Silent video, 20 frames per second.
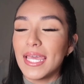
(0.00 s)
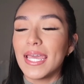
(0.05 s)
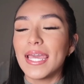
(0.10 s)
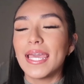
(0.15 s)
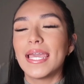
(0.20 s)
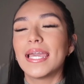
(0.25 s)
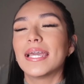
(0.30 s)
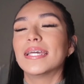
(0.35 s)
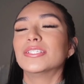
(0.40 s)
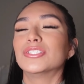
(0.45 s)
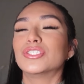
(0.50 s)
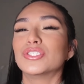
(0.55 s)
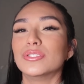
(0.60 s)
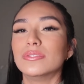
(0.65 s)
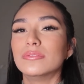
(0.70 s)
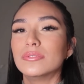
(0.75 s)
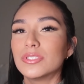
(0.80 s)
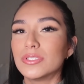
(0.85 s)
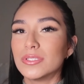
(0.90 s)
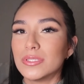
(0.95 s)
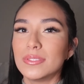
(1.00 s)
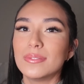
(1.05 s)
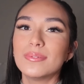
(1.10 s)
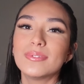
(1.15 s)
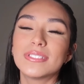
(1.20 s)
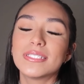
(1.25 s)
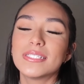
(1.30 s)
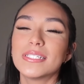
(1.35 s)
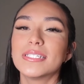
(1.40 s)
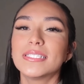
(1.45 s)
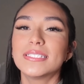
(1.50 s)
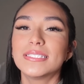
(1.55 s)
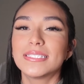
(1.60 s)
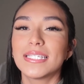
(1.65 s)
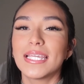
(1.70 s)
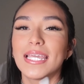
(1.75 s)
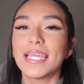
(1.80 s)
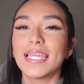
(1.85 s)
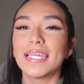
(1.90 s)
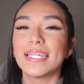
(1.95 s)
and you just use this
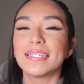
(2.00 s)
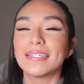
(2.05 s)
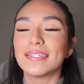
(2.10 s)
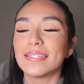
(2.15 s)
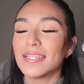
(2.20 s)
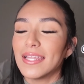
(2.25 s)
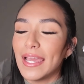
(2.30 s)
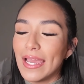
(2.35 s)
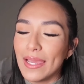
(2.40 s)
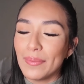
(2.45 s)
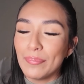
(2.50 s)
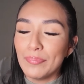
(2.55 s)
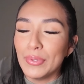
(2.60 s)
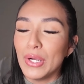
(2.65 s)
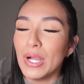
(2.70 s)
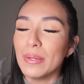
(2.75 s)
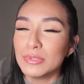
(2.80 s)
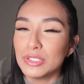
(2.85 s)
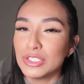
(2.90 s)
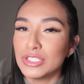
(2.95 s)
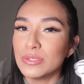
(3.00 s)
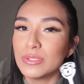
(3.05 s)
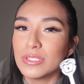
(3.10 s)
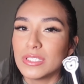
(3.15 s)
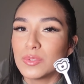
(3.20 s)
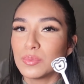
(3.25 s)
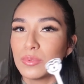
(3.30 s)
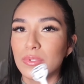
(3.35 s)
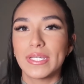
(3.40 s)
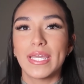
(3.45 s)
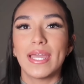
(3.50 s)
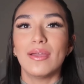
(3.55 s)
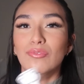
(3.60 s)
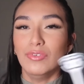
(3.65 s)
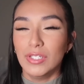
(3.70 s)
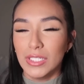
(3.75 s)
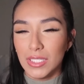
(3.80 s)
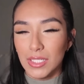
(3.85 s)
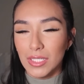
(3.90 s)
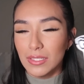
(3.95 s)
and I promise you this will get
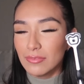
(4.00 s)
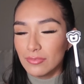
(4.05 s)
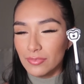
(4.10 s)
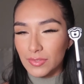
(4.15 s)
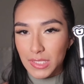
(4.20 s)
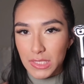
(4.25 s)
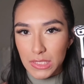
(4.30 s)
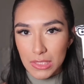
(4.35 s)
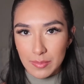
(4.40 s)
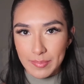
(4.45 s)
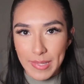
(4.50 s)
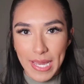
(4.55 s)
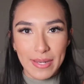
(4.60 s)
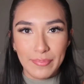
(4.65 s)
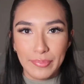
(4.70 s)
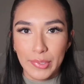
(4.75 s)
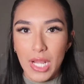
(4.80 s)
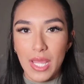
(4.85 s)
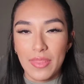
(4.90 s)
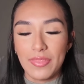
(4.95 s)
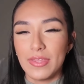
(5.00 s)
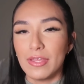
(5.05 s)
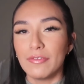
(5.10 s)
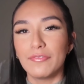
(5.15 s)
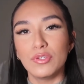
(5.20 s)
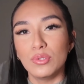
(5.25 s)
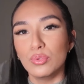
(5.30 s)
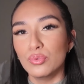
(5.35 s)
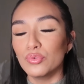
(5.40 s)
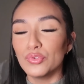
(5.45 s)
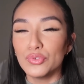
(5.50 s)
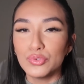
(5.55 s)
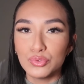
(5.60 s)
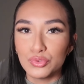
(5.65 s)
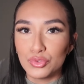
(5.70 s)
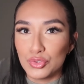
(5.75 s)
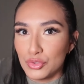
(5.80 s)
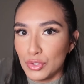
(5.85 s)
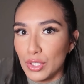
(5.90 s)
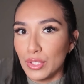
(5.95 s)
rid of your bad breath if you
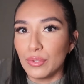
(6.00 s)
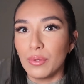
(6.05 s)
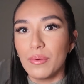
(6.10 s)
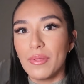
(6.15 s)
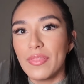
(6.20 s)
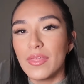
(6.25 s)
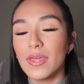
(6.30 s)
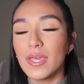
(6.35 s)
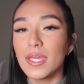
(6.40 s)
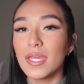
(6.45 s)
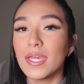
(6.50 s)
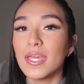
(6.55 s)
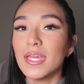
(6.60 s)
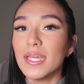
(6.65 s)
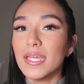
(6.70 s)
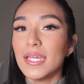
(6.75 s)
struggle with it.